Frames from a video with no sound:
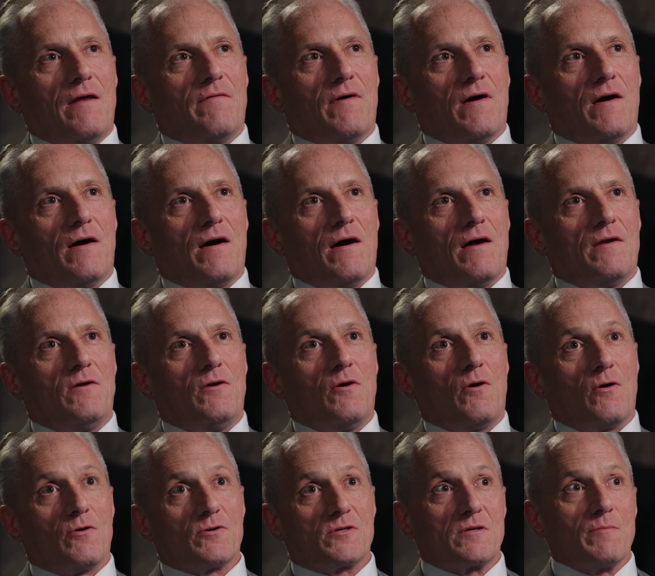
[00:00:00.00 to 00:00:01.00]
of a
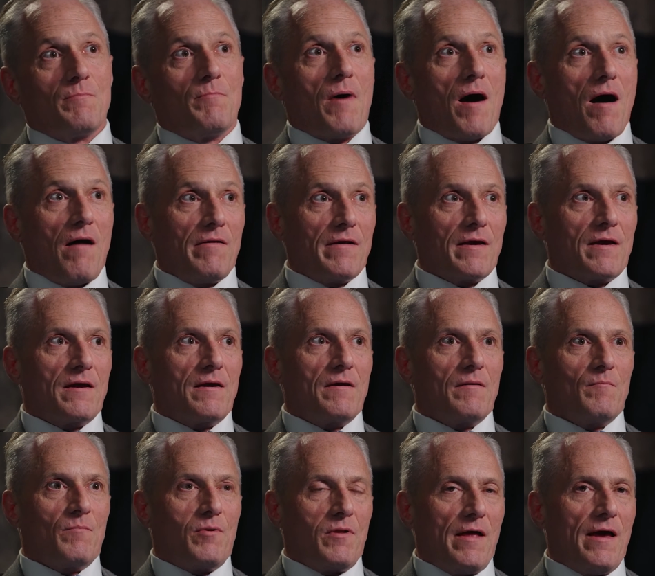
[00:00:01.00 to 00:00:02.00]
neural symbolic
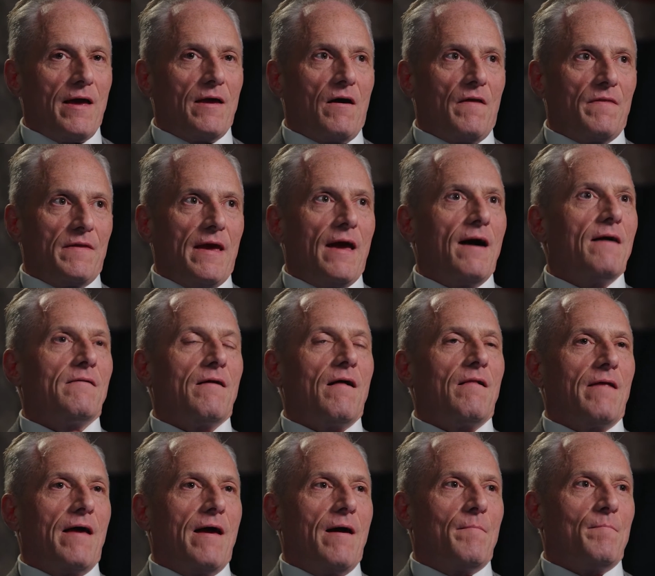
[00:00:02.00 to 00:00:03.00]
play on the
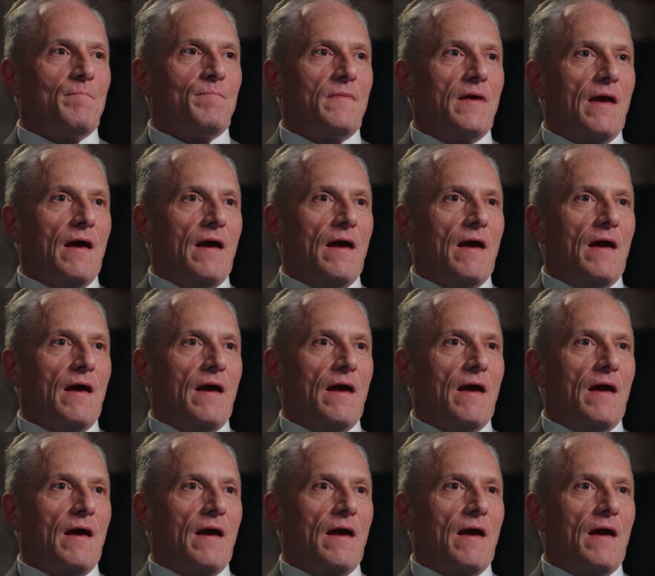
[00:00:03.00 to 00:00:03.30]
LLM,